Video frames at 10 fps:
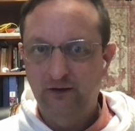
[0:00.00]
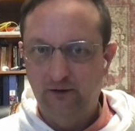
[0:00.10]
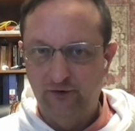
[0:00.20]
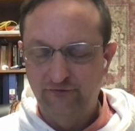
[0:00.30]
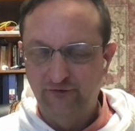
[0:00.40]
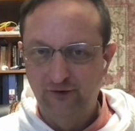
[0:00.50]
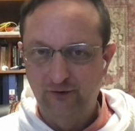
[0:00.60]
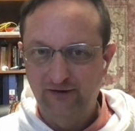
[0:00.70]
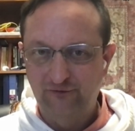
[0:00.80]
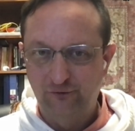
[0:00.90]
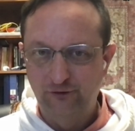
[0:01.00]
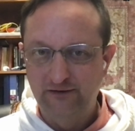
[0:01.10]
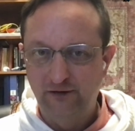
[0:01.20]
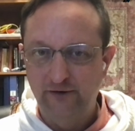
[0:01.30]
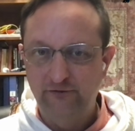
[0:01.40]
also known as
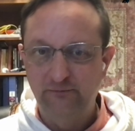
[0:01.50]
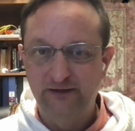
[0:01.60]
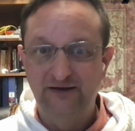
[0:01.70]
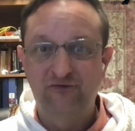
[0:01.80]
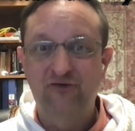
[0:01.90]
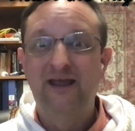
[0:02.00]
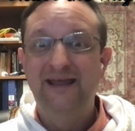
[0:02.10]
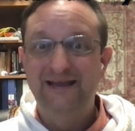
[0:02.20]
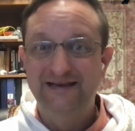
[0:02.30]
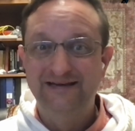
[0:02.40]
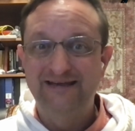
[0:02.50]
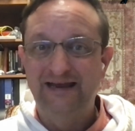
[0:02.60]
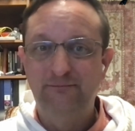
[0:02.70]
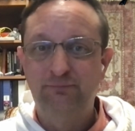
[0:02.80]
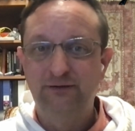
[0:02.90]
chlorine laundry bleach, is
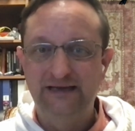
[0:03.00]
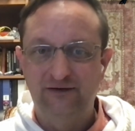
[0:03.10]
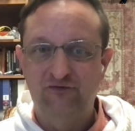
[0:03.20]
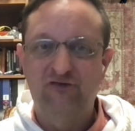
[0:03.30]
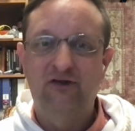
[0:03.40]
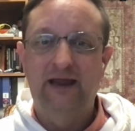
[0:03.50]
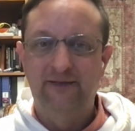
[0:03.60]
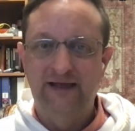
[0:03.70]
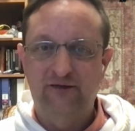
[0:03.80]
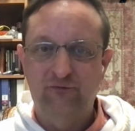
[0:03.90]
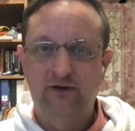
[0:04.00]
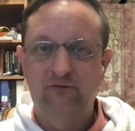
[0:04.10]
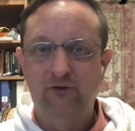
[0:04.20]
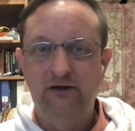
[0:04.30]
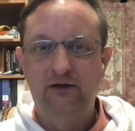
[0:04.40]
a bleach, and that's what
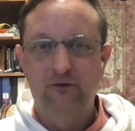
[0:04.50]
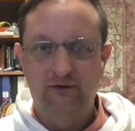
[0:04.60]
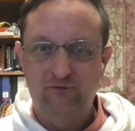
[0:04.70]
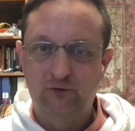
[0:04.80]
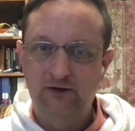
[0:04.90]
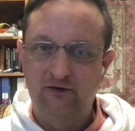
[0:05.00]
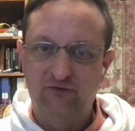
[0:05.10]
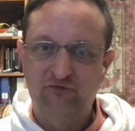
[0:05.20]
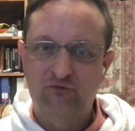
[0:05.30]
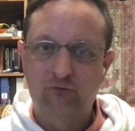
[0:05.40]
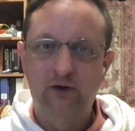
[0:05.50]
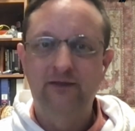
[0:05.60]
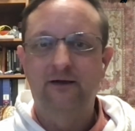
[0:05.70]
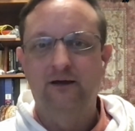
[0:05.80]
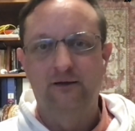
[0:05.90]
it's going to do. It's going to
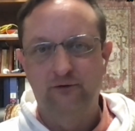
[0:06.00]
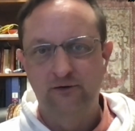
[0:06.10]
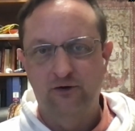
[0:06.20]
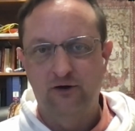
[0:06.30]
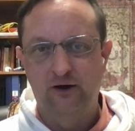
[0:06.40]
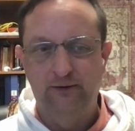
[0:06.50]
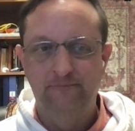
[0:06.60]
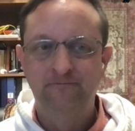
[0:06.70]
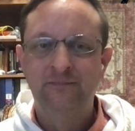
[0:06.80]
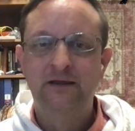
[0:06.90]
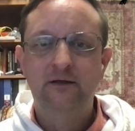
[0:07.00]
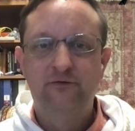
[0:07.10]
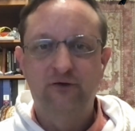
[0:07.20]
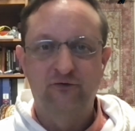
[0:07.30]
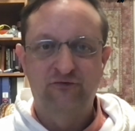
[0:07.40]
destroy the color in your carpet.
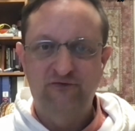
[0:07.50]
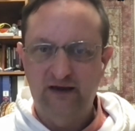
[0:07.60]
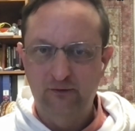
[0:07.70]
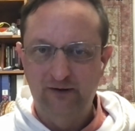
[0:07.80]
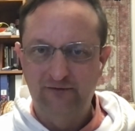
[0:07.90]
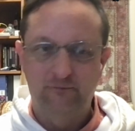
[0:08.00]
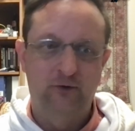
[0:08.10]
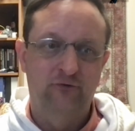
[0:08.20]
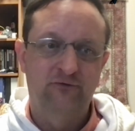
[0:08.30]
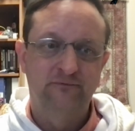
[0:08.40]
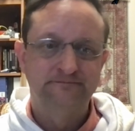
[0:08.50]
So stay away from those.